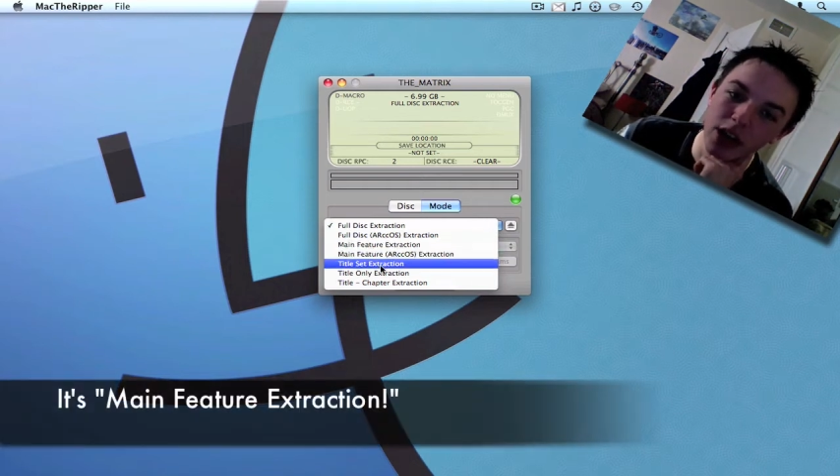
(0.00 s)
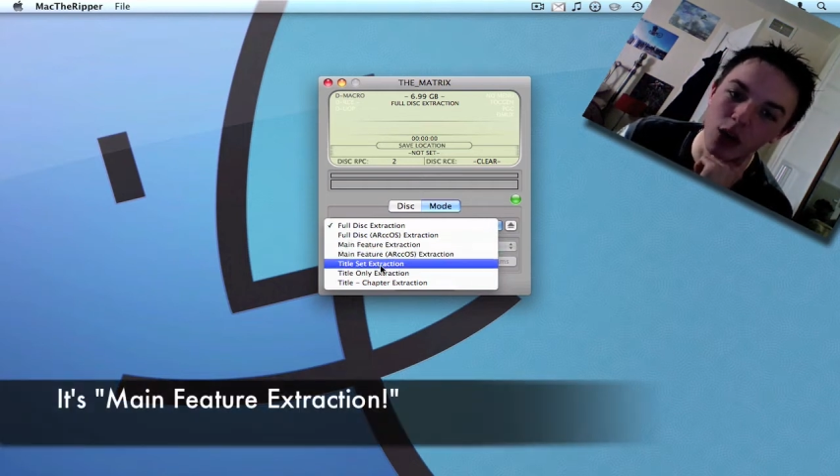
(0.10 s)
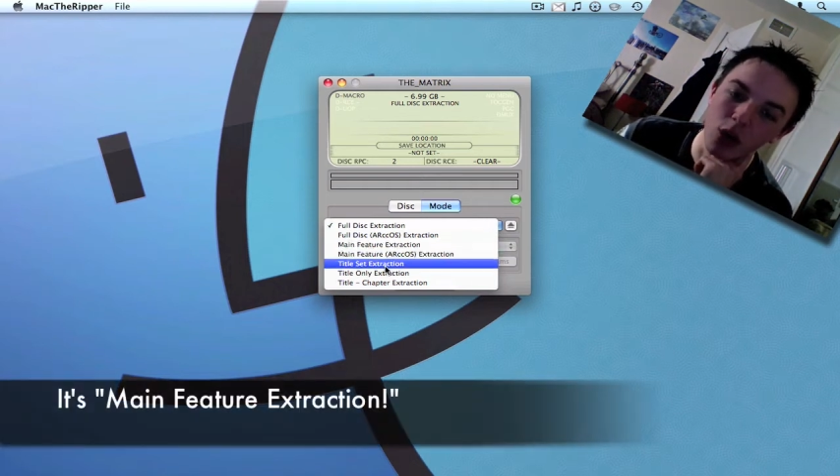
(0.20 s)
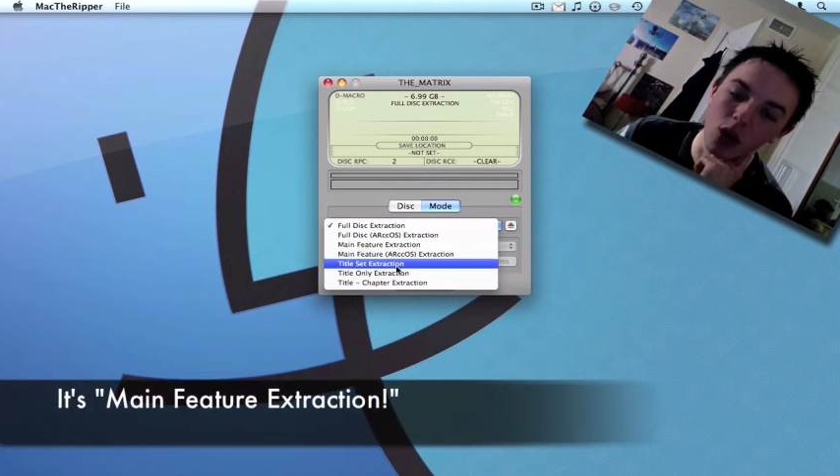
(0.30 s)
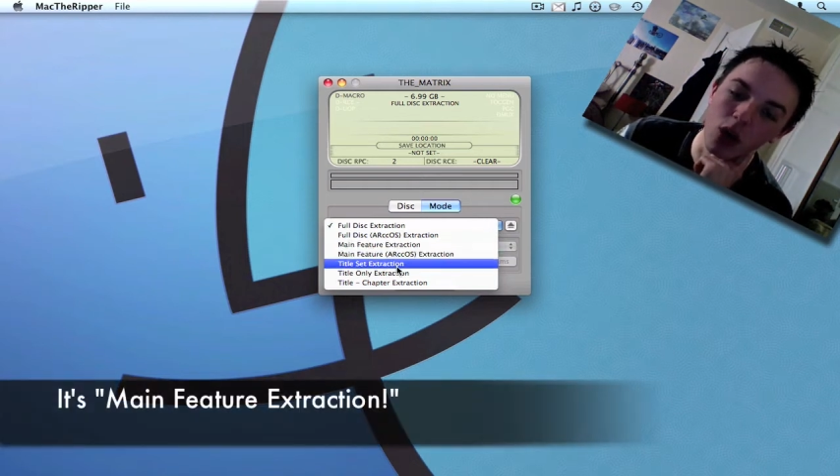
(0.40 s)

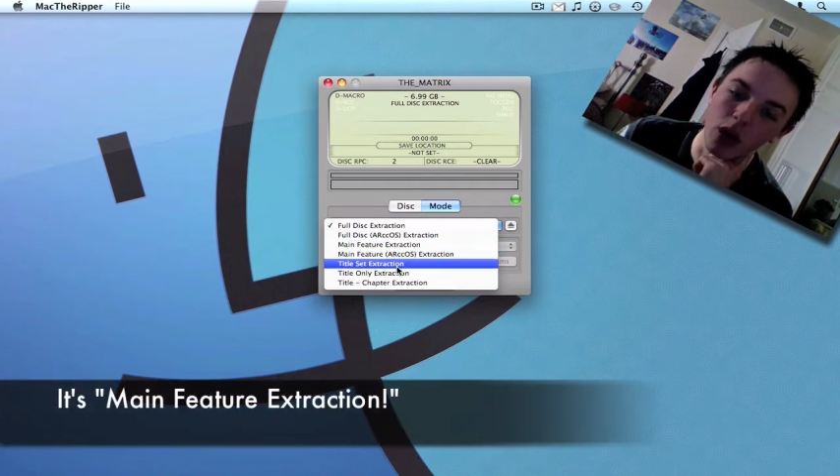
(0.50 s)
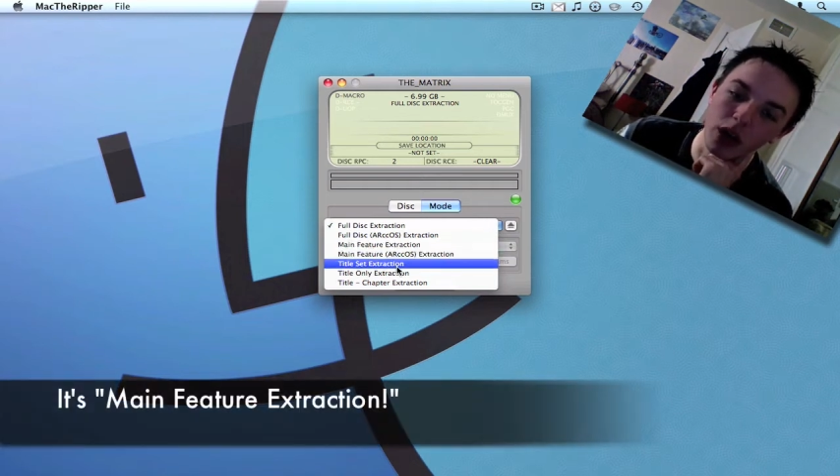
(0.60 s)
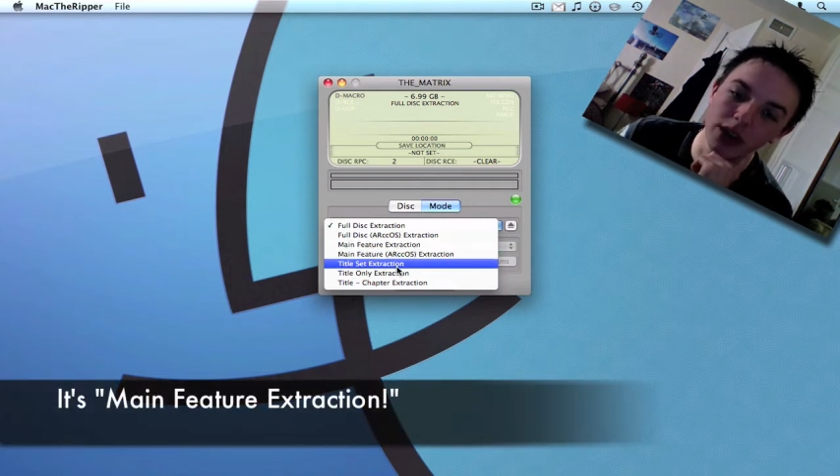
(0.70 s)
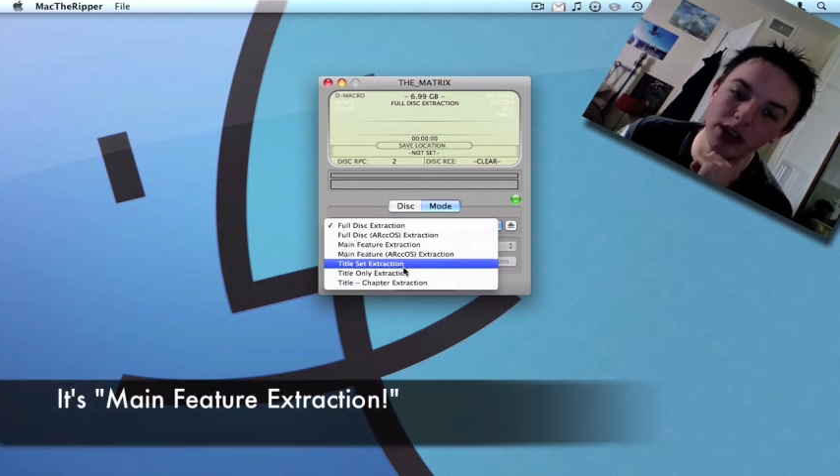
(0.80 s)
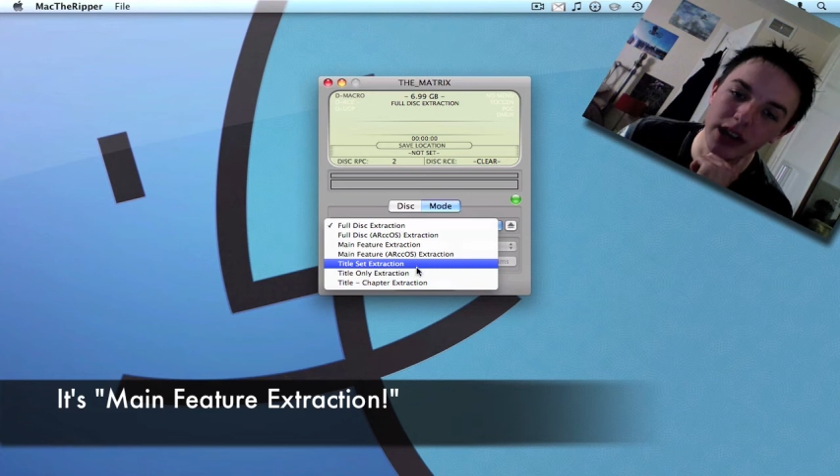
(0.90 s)

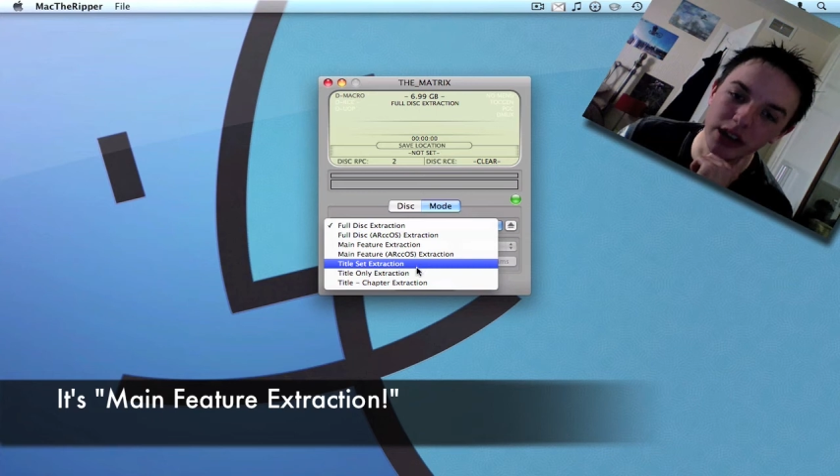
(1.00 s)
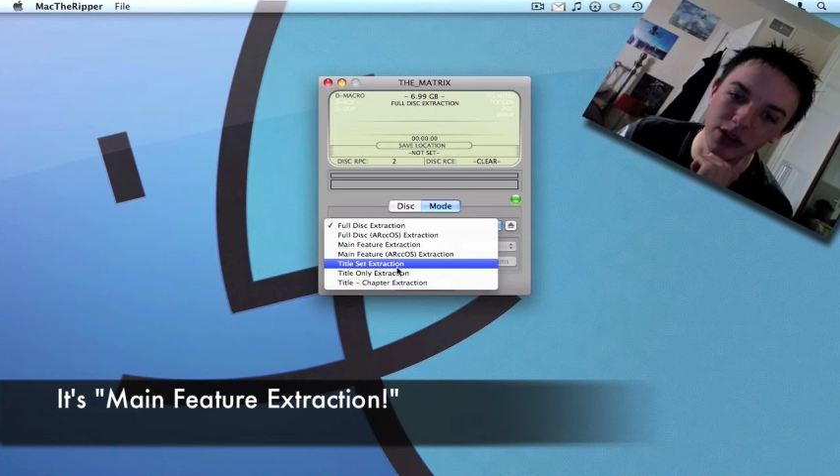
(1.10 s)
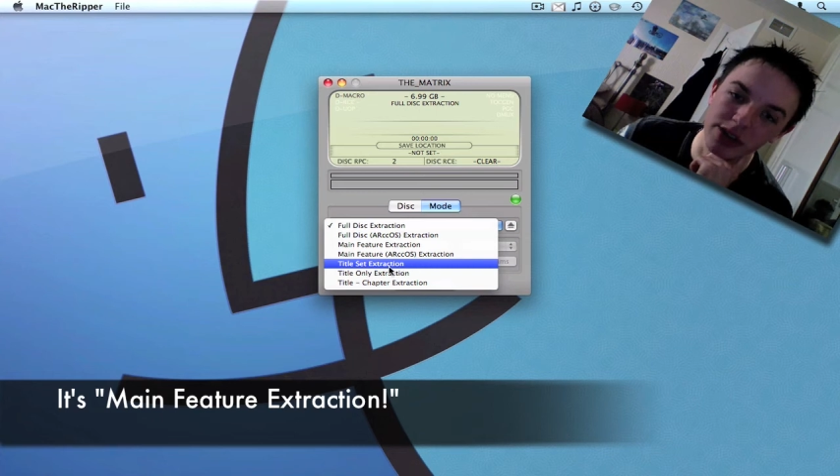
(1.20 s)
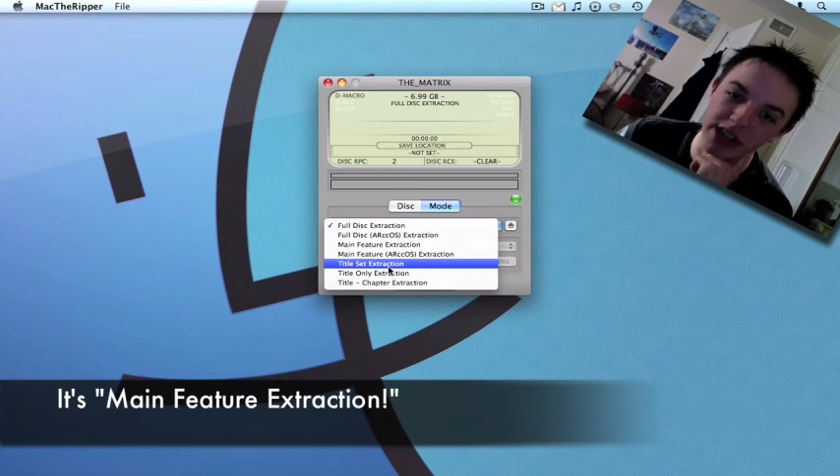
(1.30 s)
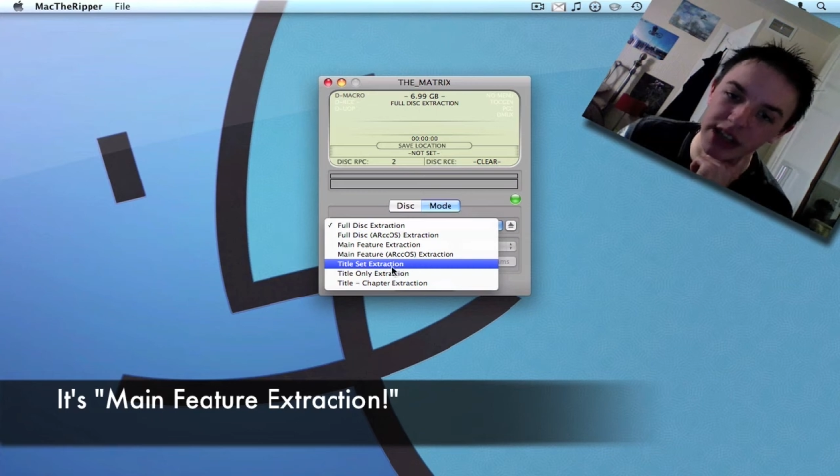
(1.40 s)
or
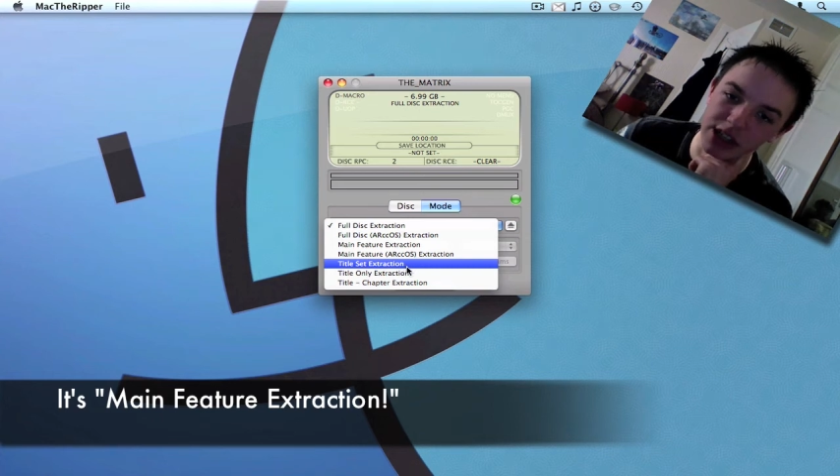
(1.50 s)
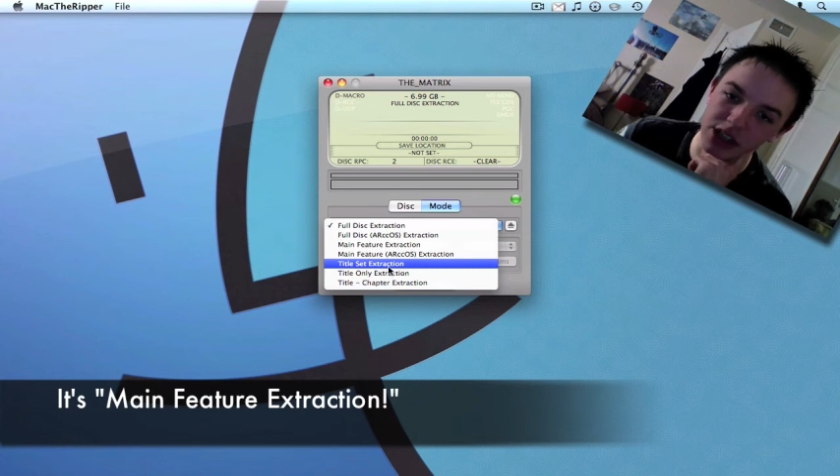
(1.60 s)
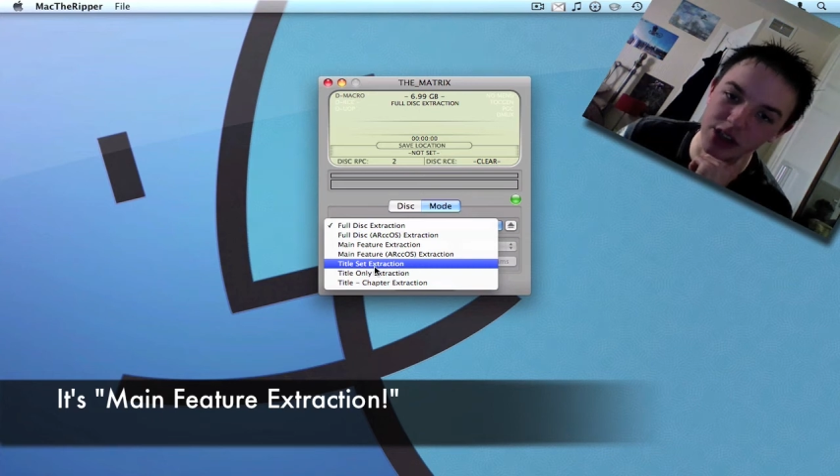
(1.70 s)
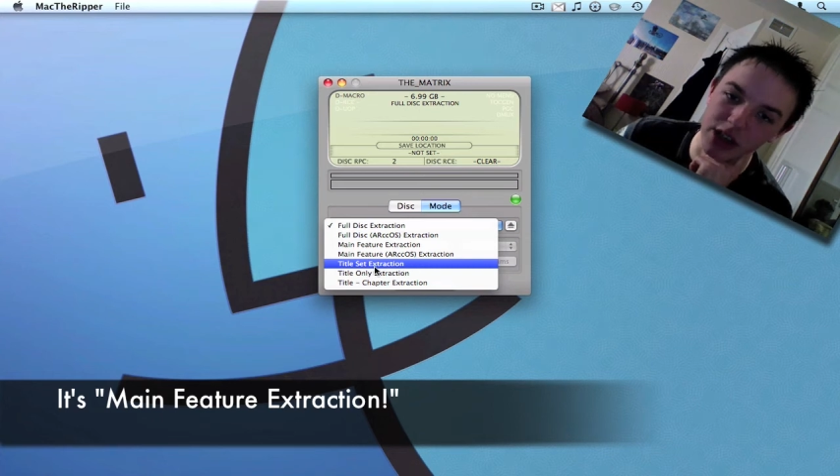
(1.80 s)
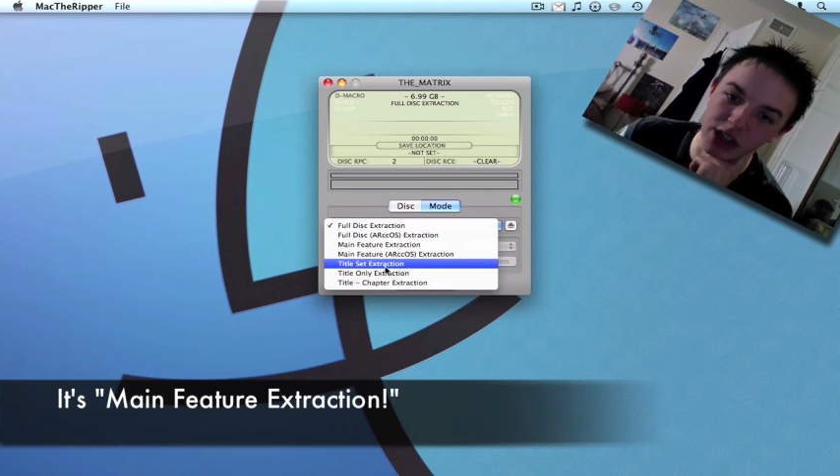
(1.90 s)
title set
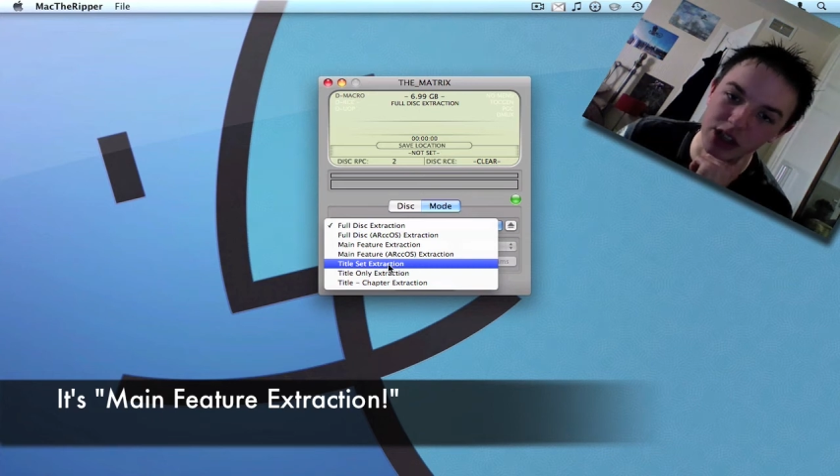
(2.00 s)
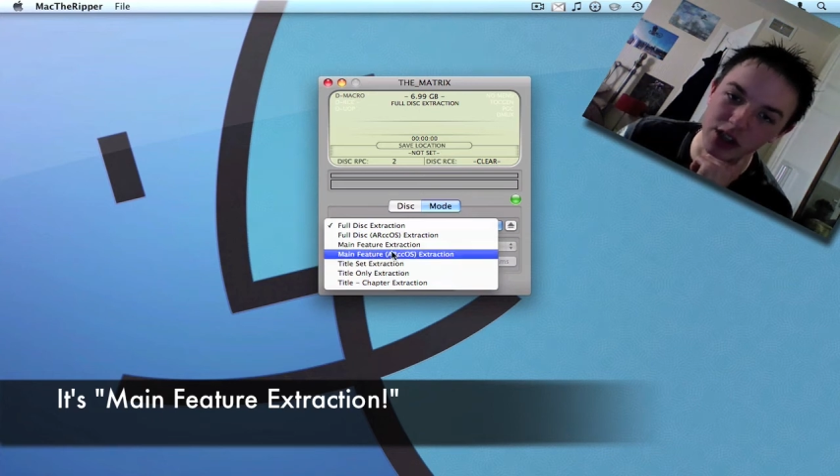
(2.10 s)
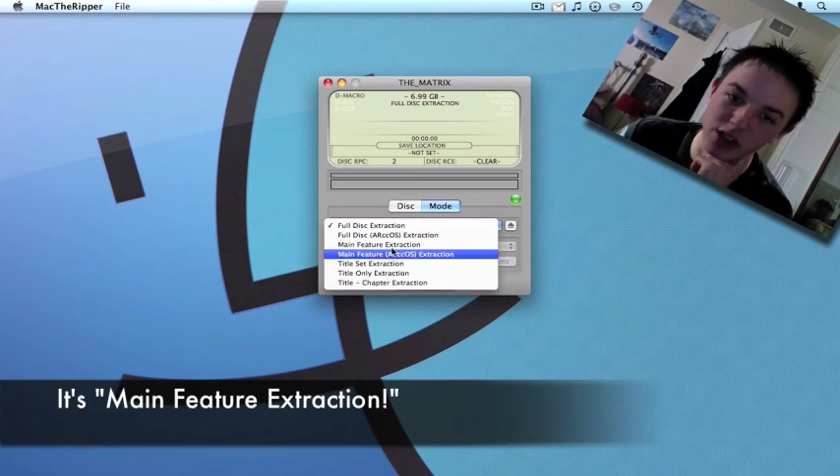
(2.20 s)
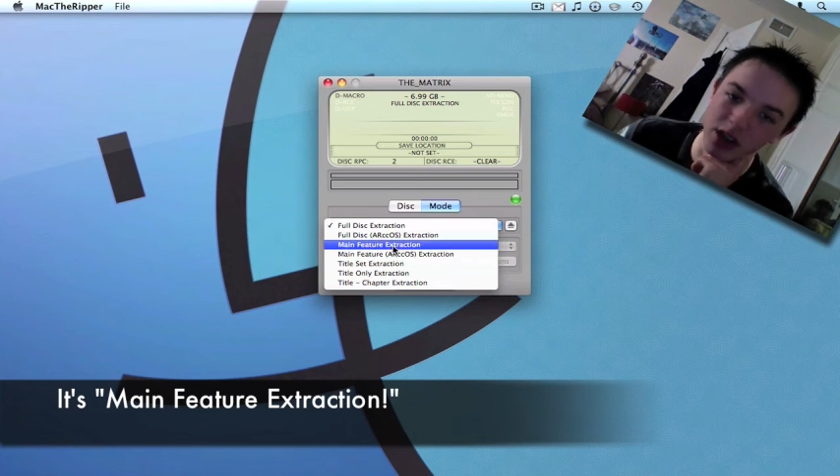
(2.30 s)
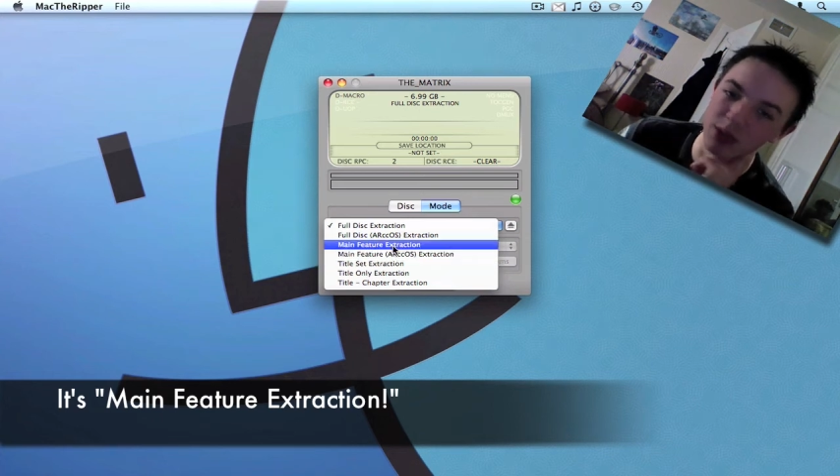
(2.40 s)

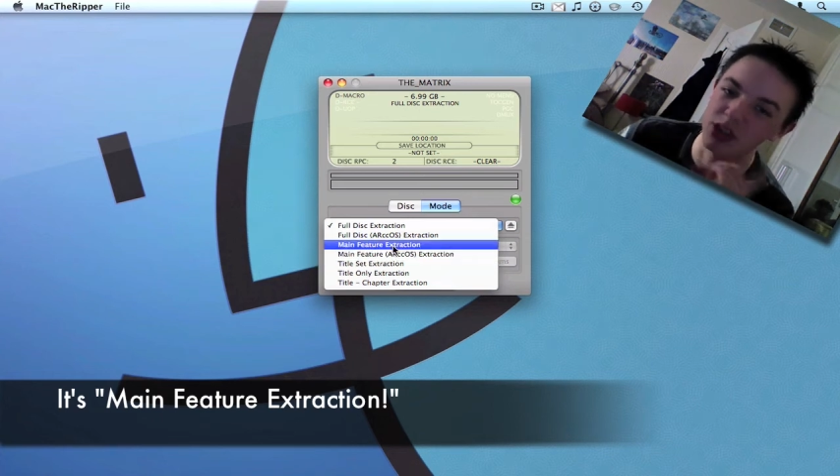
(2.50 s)
extraction so I'm